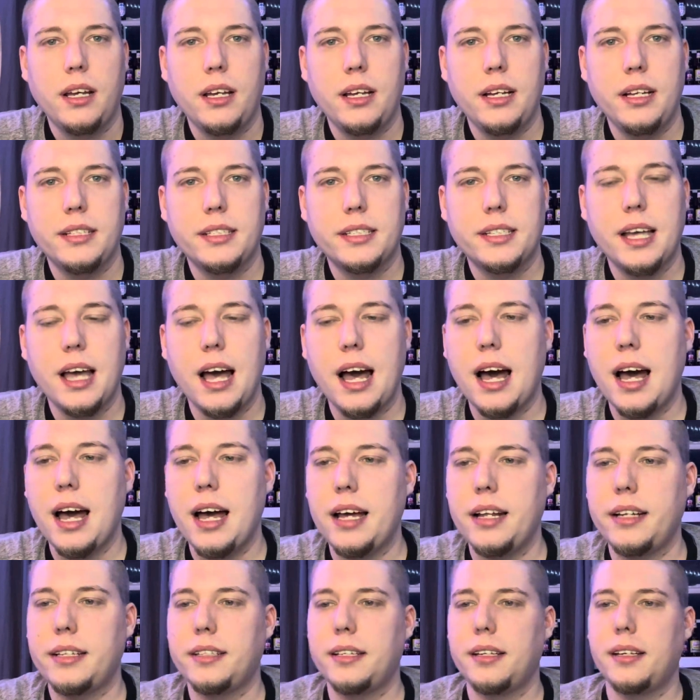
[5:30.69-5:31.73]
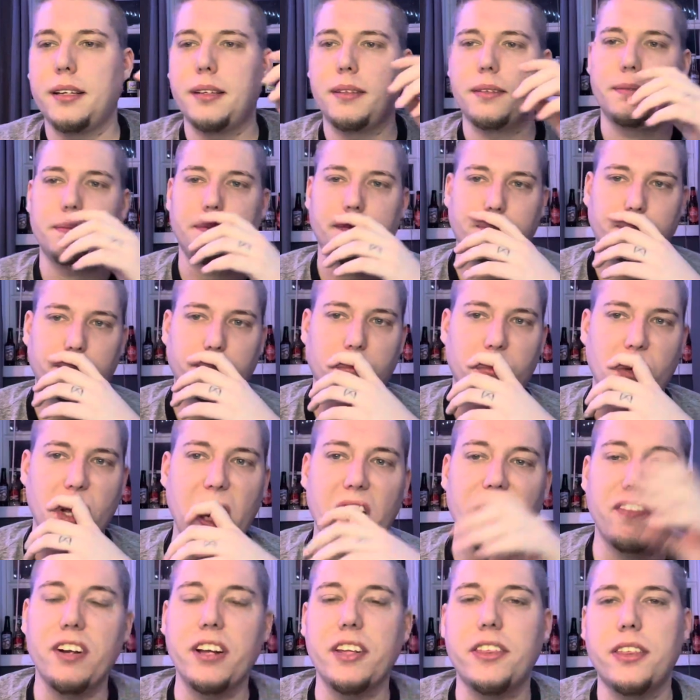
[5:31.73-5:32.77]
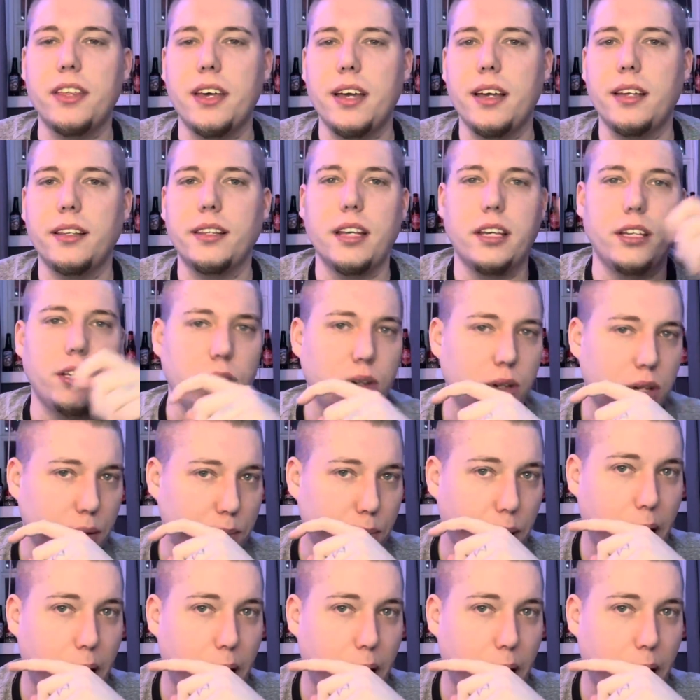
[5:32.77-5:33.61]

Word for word: It's got everything that you could